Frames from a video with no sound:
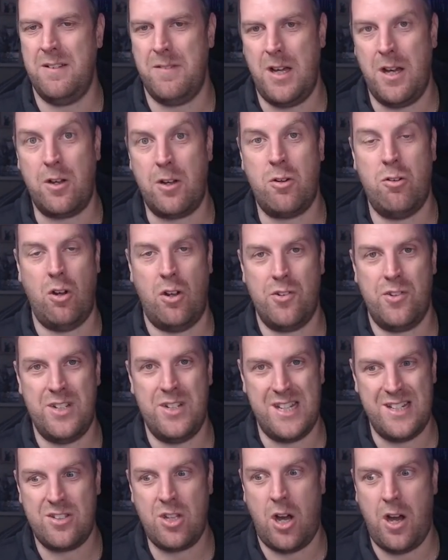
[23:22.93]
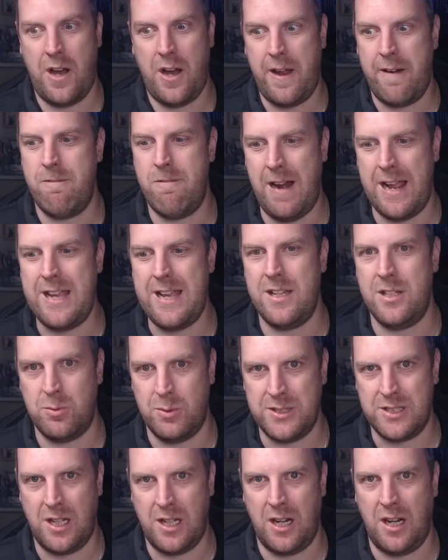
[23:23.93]
across an entire range
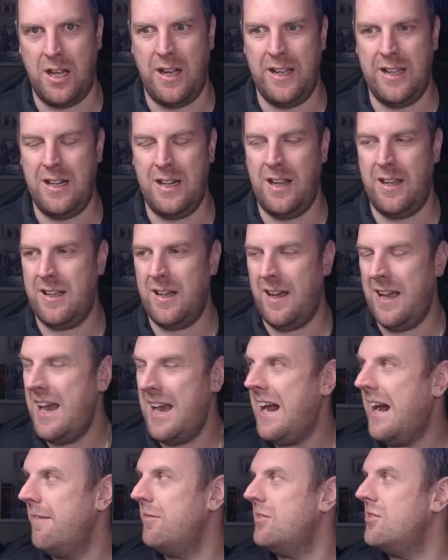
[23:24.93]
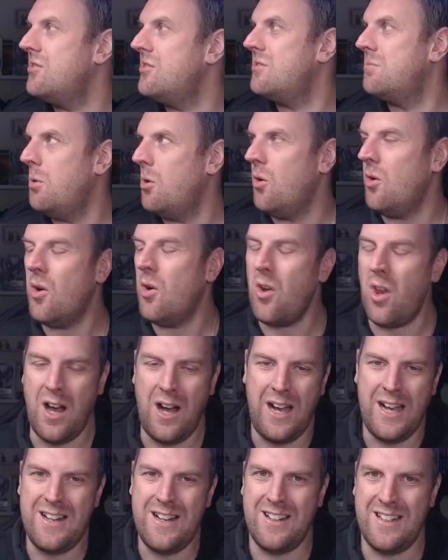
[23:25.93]
which I like. Like, I have a small
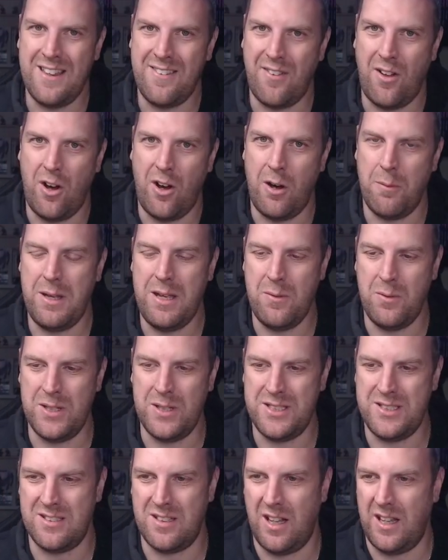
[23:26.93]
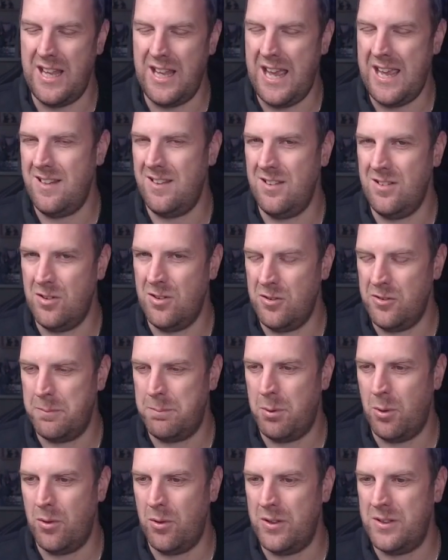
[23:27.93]
Ideneth army which is like
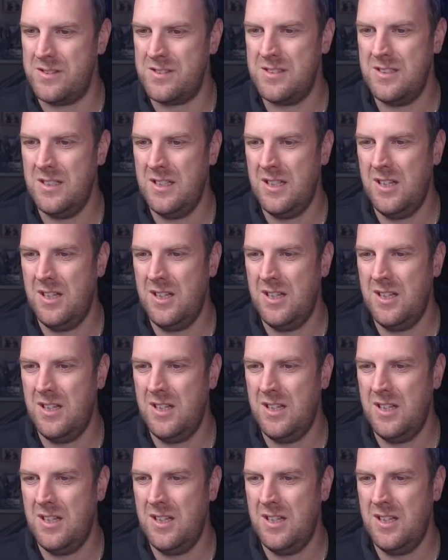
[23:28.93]
1800 points.